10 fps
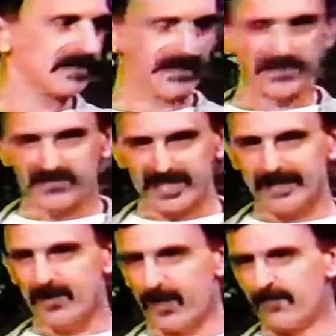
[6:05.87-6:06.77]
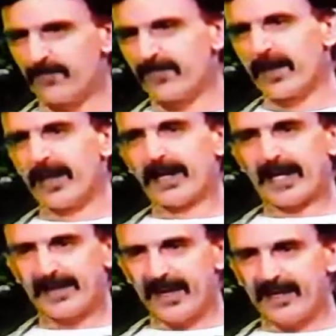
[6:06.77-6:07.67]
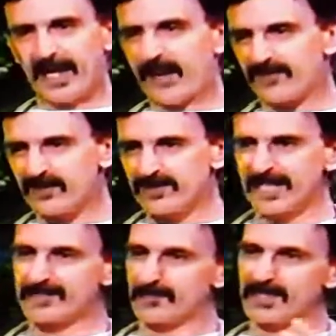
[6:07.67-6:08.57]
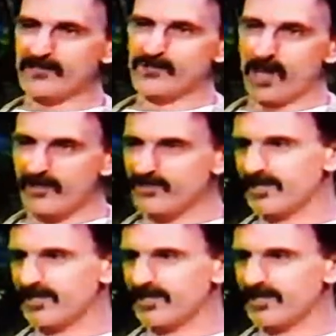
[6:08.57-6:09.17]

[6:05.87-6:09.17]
So they're staying home. And then after you take the big chunks,